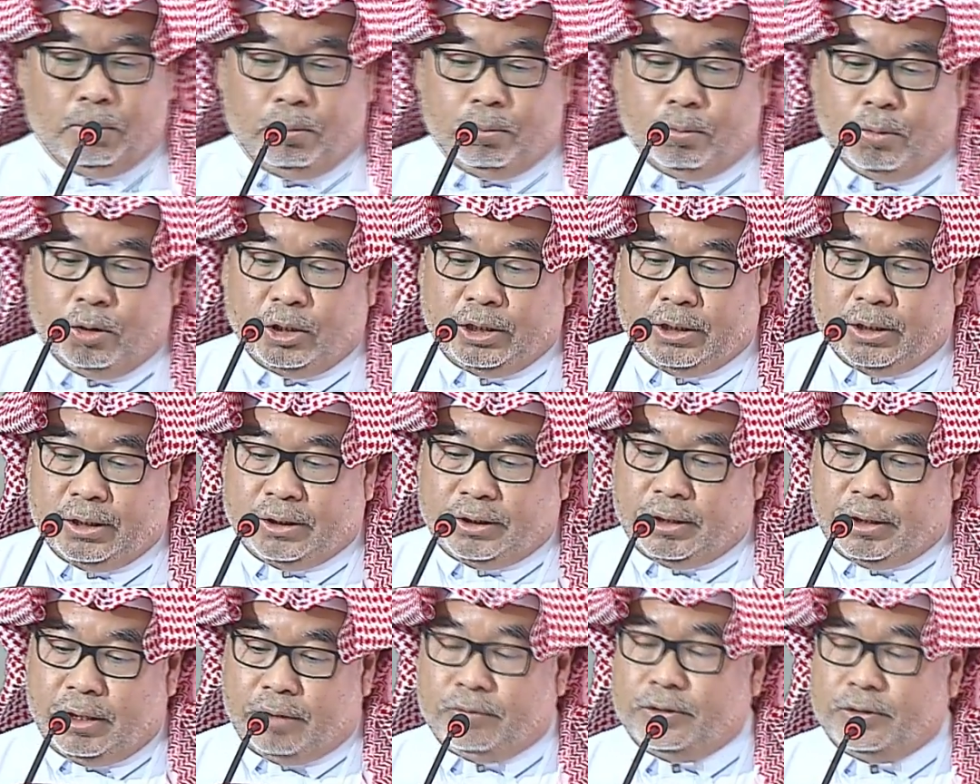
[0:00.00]
body
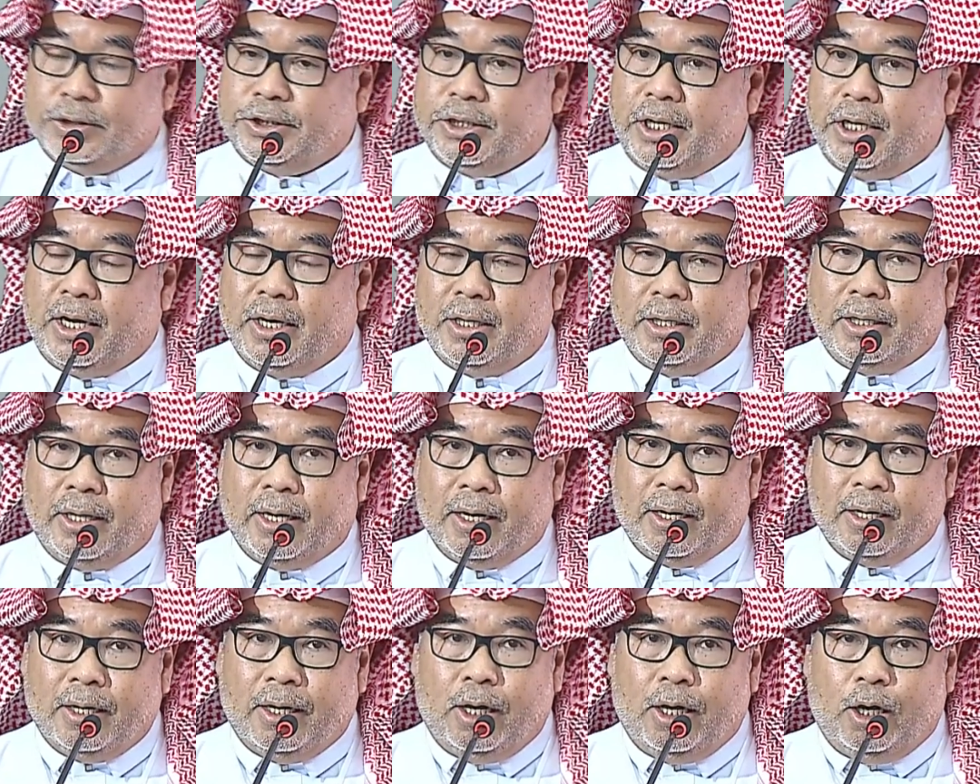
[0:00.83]
surface
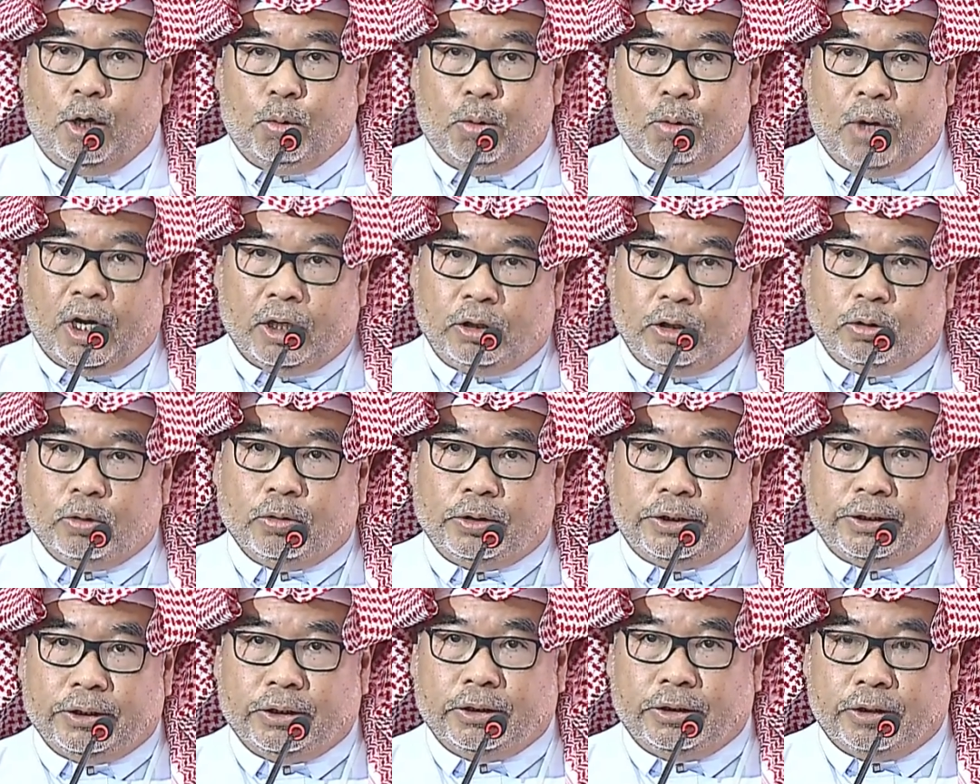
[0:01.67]
area, we are
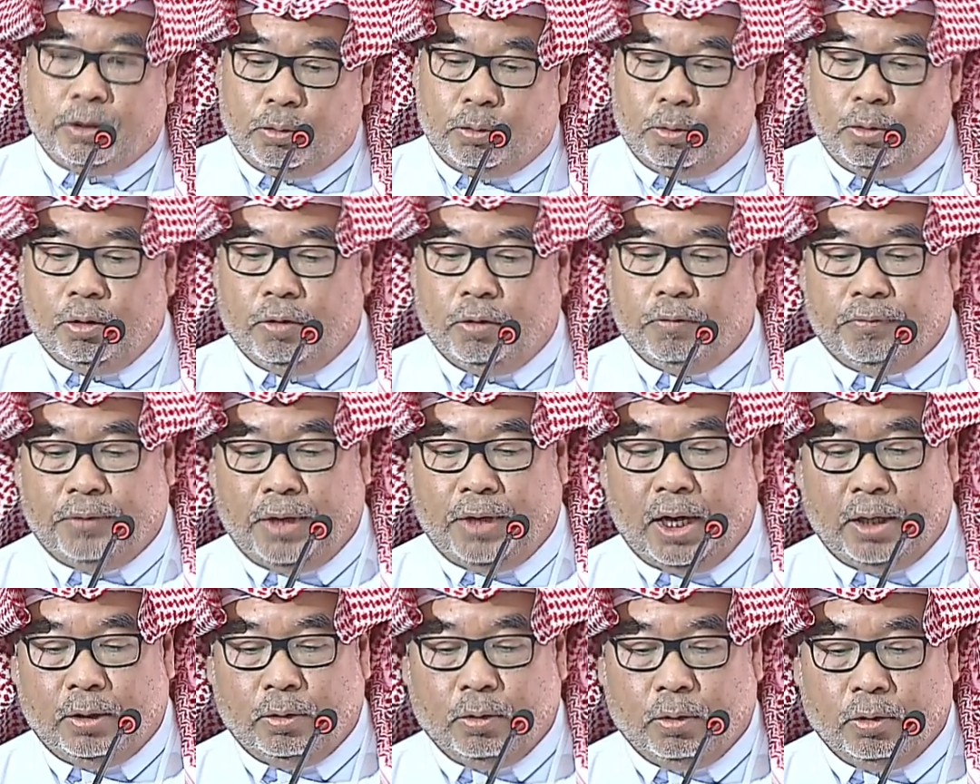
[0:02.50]
using the rule of
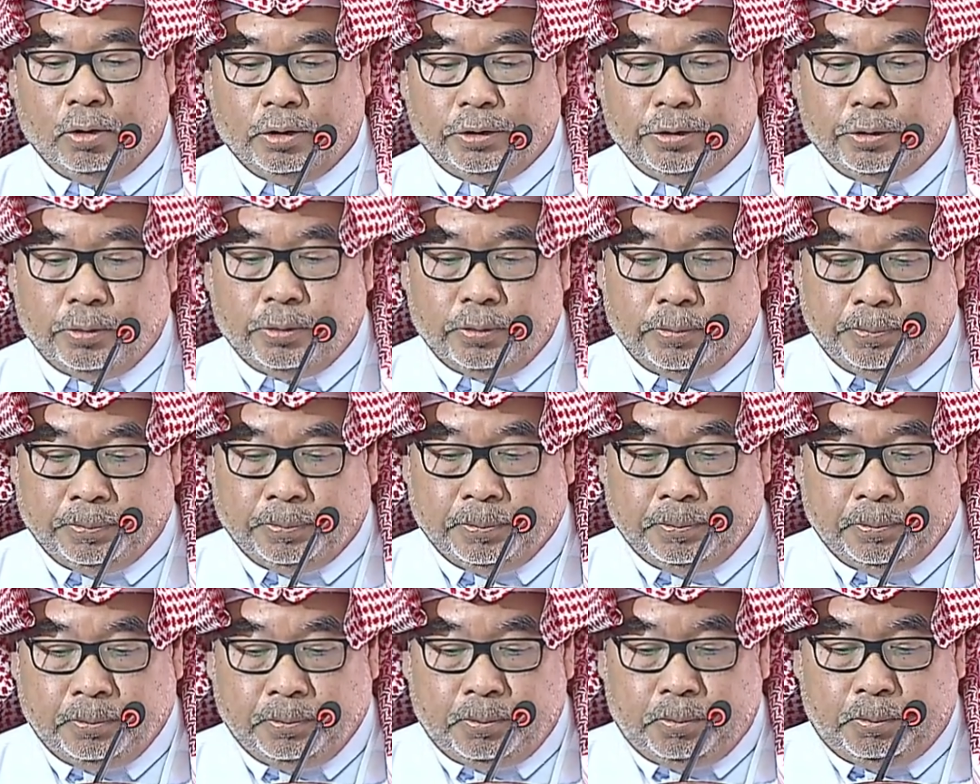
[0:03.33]
9 also
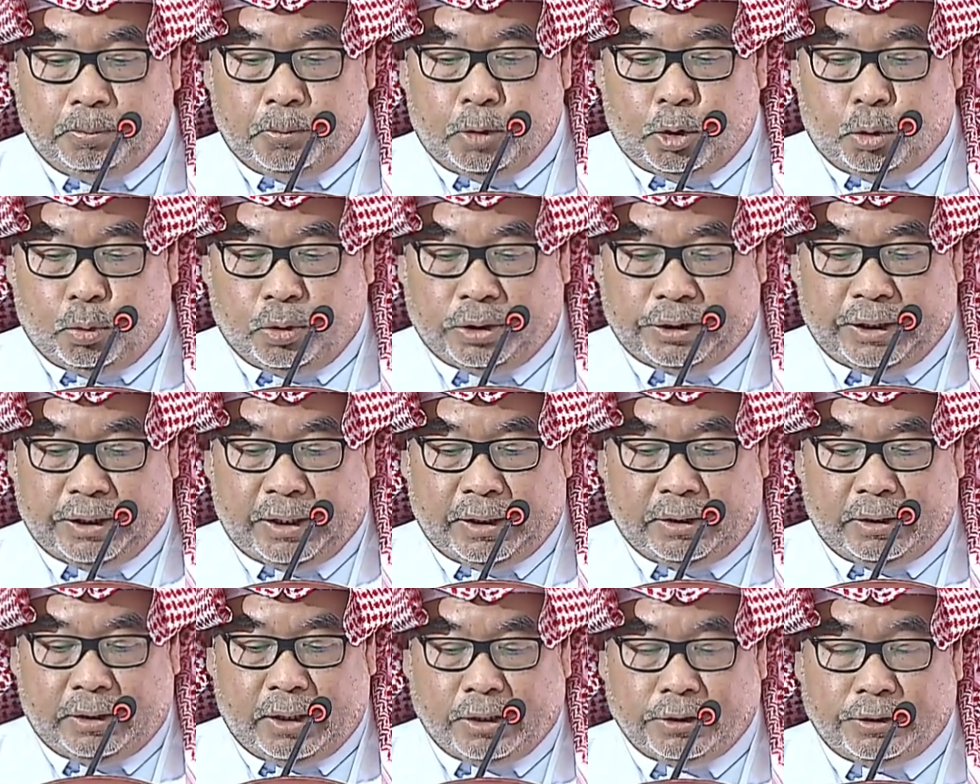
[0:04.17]
with the
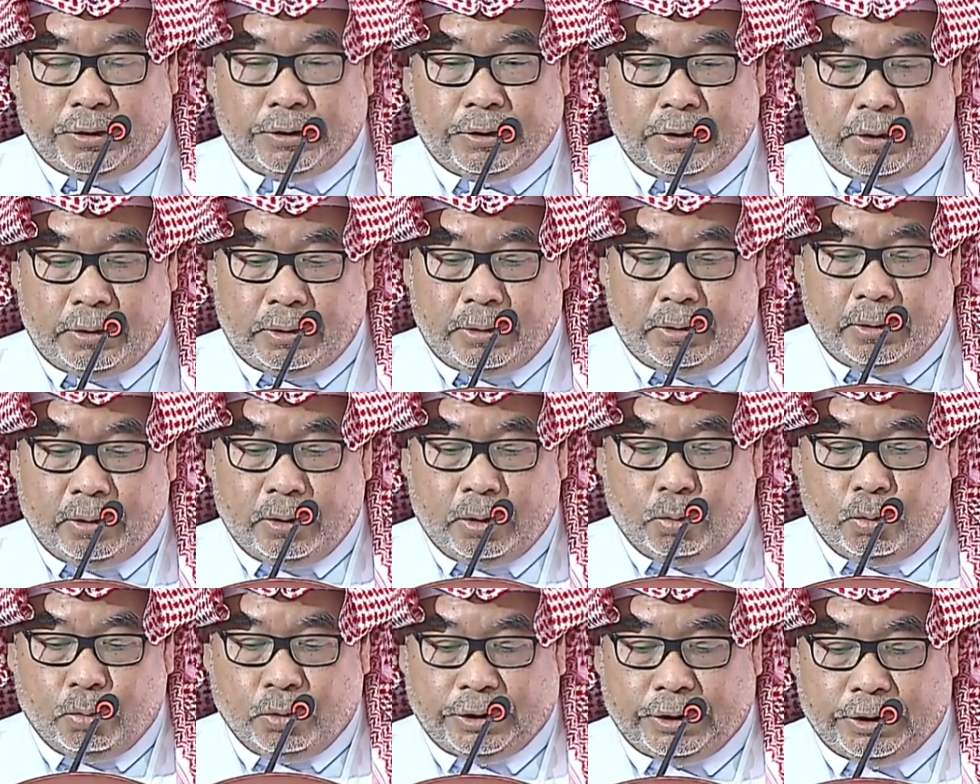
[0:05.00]
intensity,
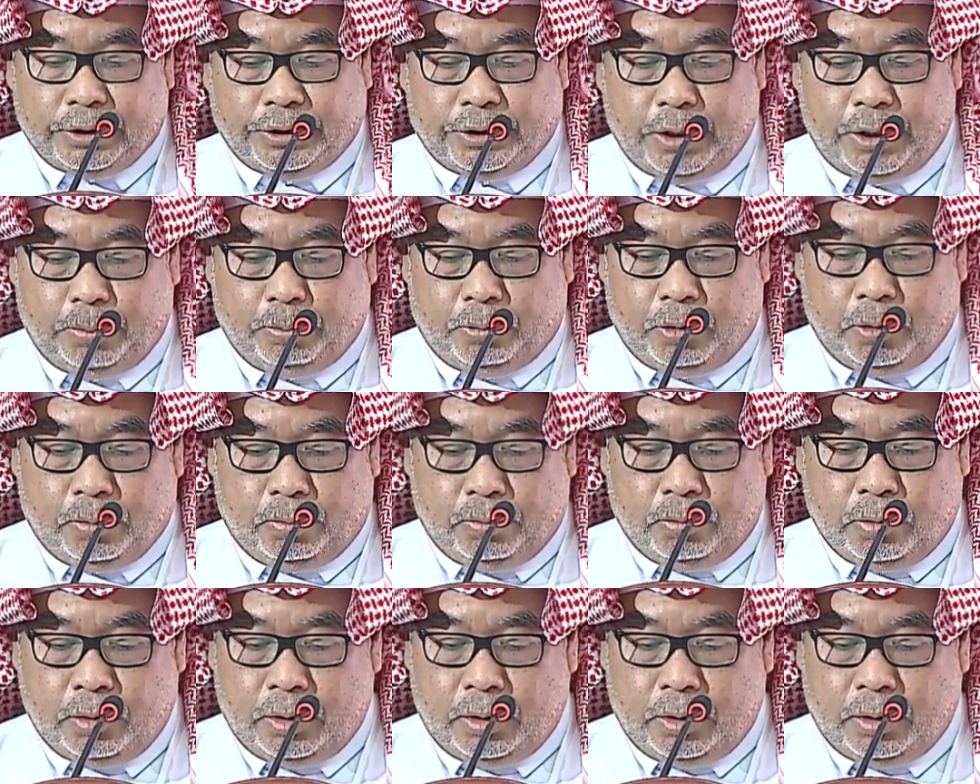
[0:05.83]
with the symptom.